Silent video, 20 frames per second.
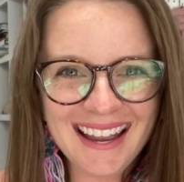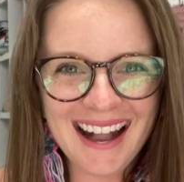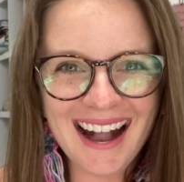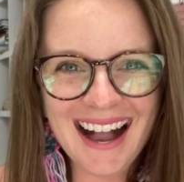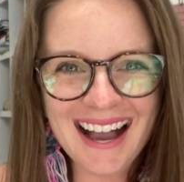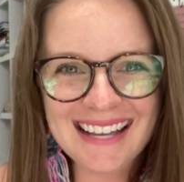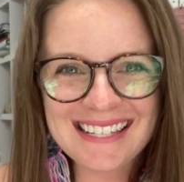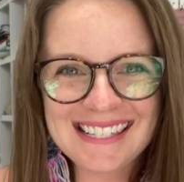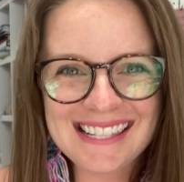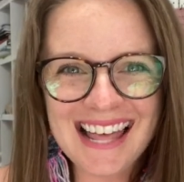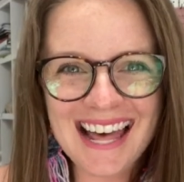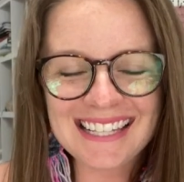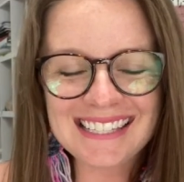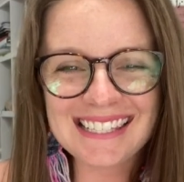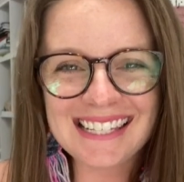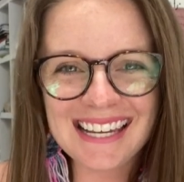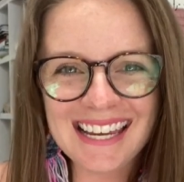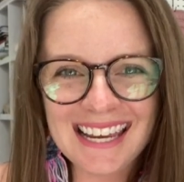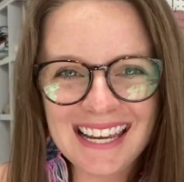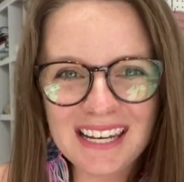guys,
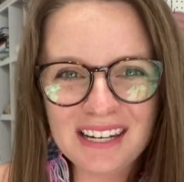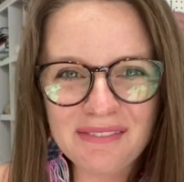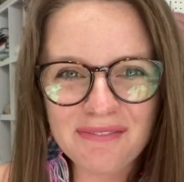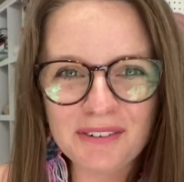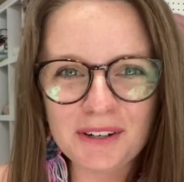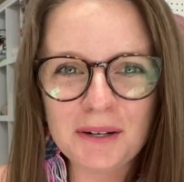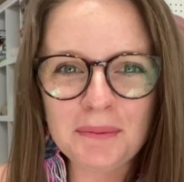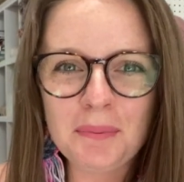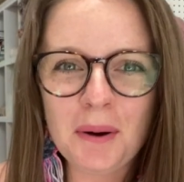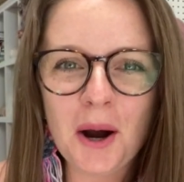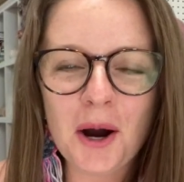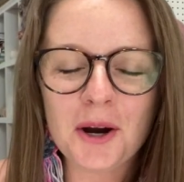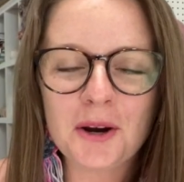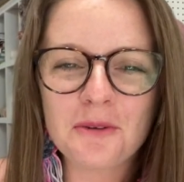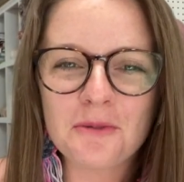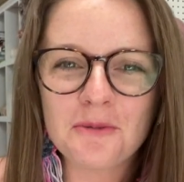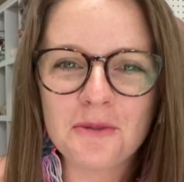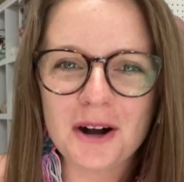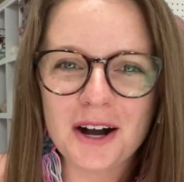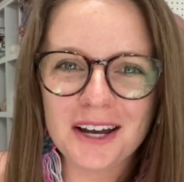that's it for
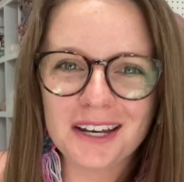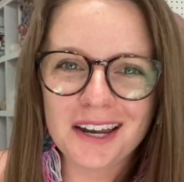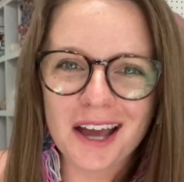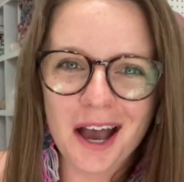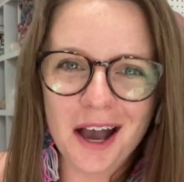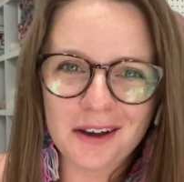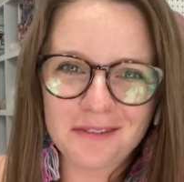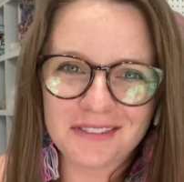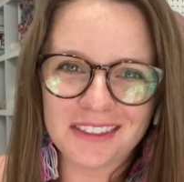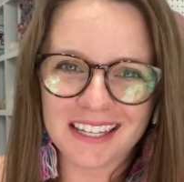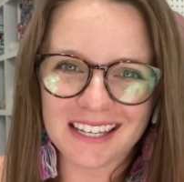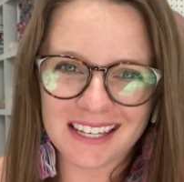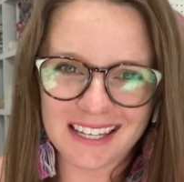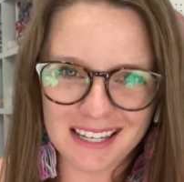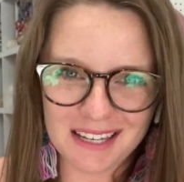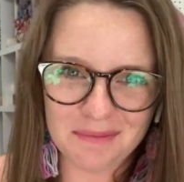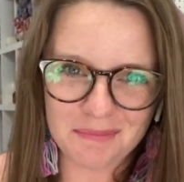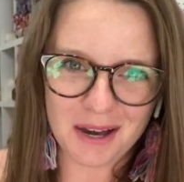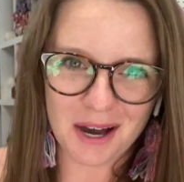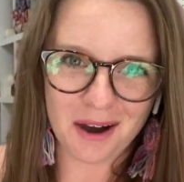part one of the
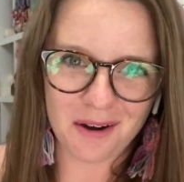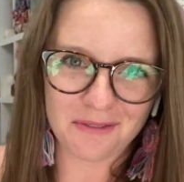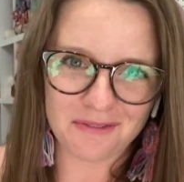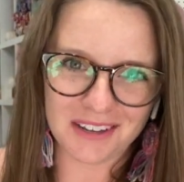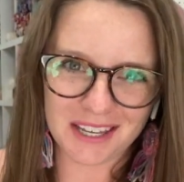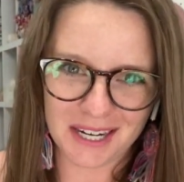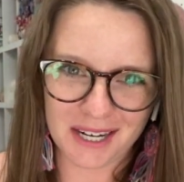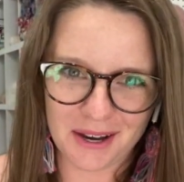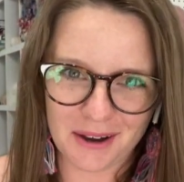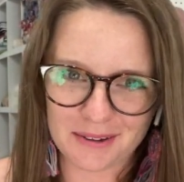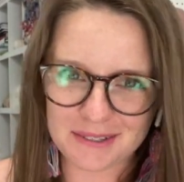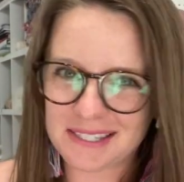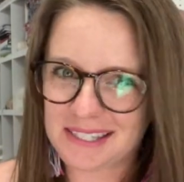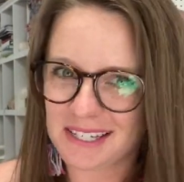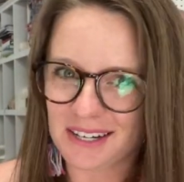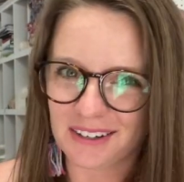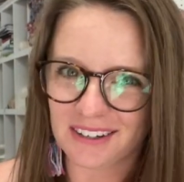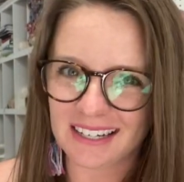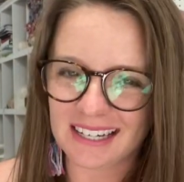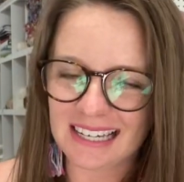email video
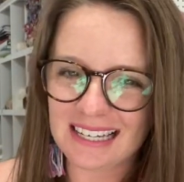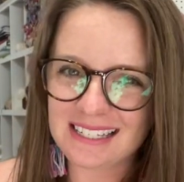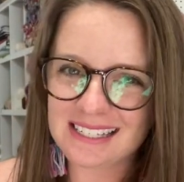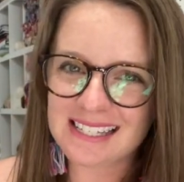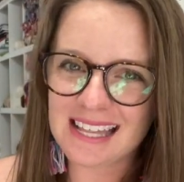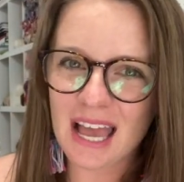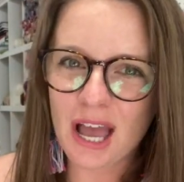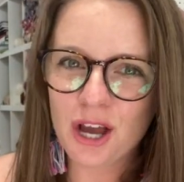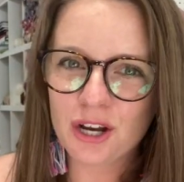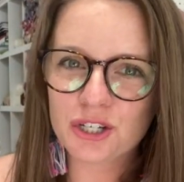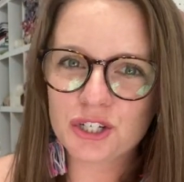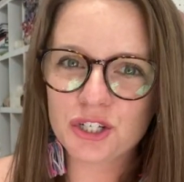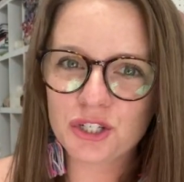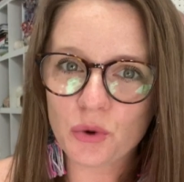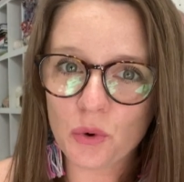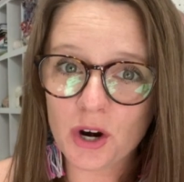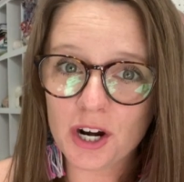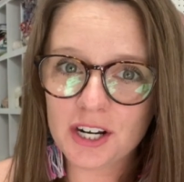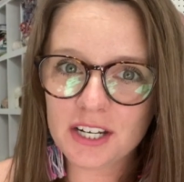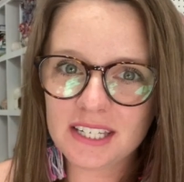series.
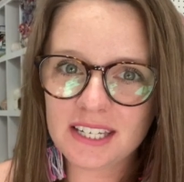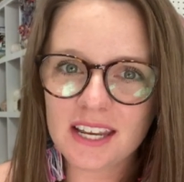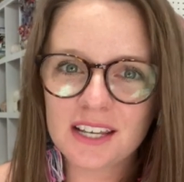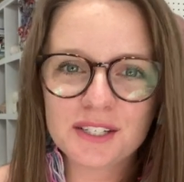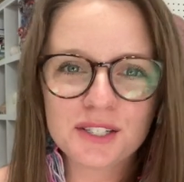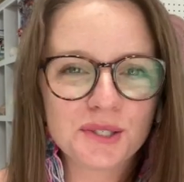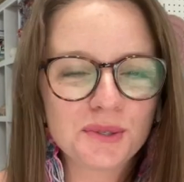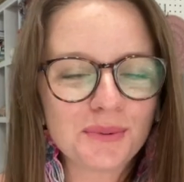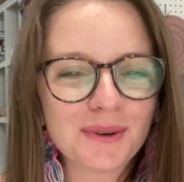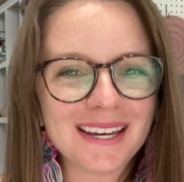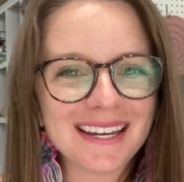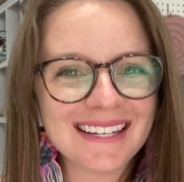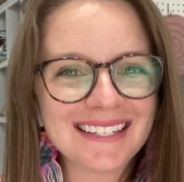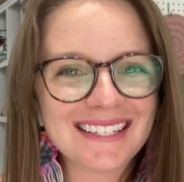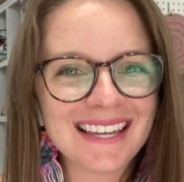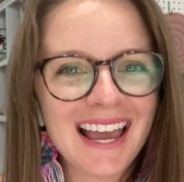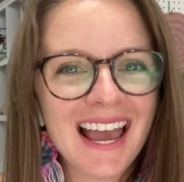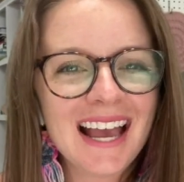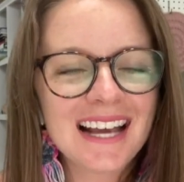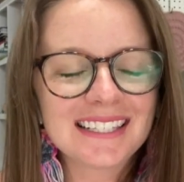Short,
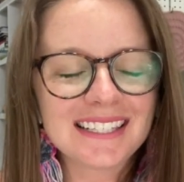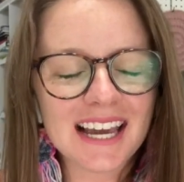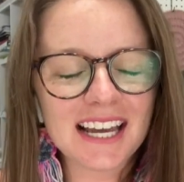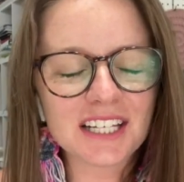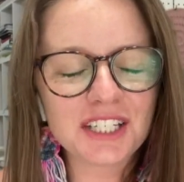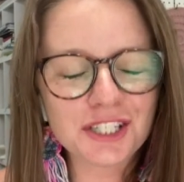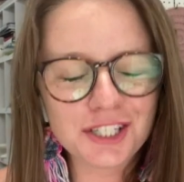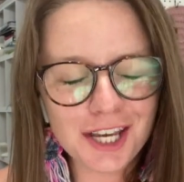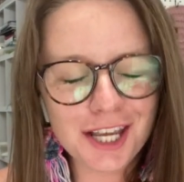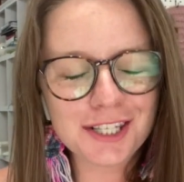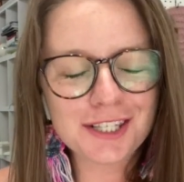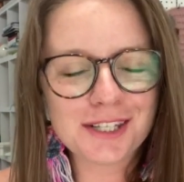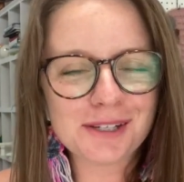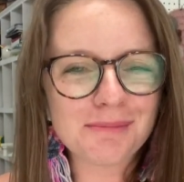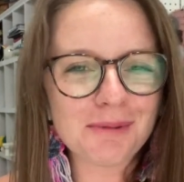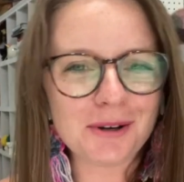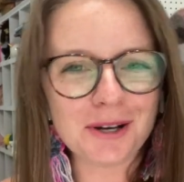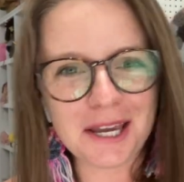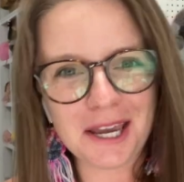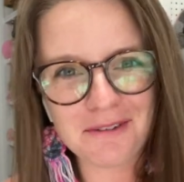sweet,
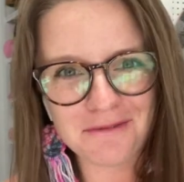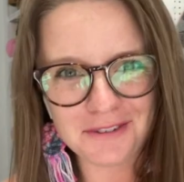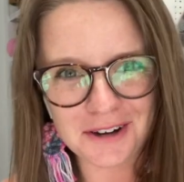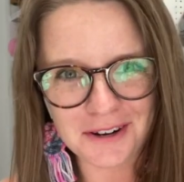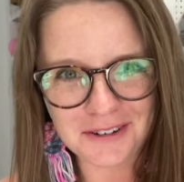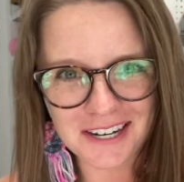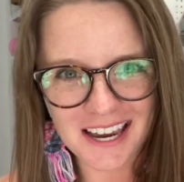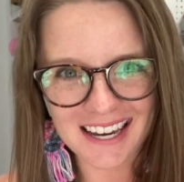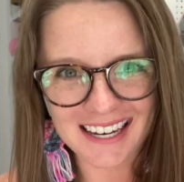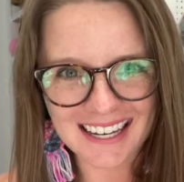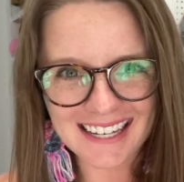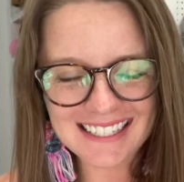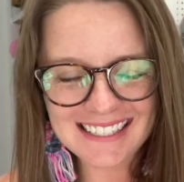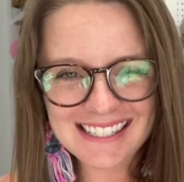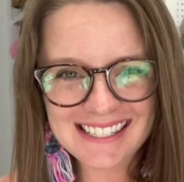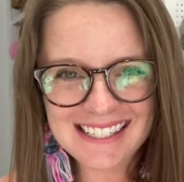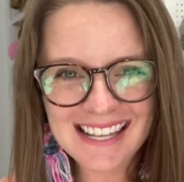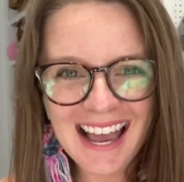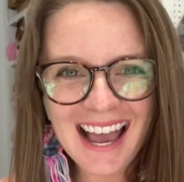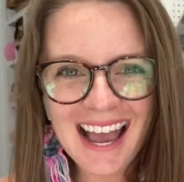digestible info nuggets.